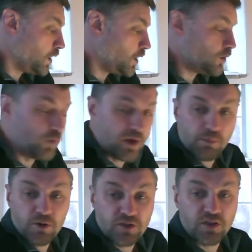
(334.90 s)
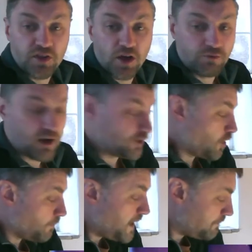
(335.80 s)
We move to the third round of
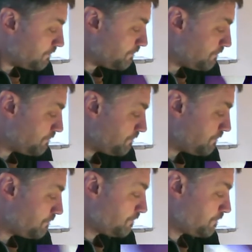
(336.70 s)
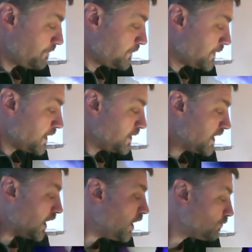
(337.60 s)
combat. Now
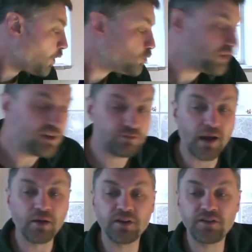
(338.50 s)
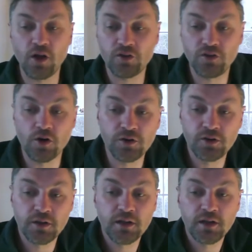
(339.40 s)
her roll this round is not as good.
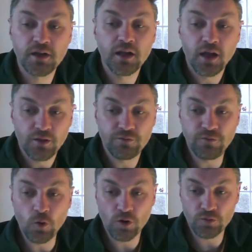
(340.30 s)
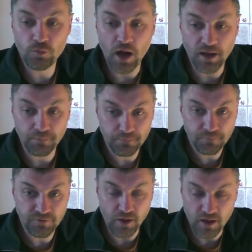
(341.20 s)
4 and 1,
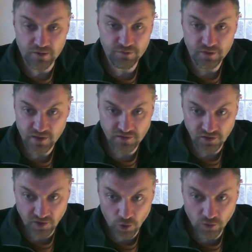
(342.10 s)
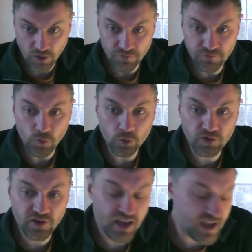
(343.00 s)
5. That's a total of
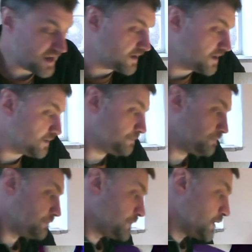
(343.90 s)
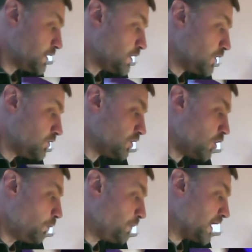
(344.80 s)
14. The
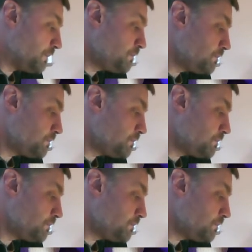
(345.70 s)
goblin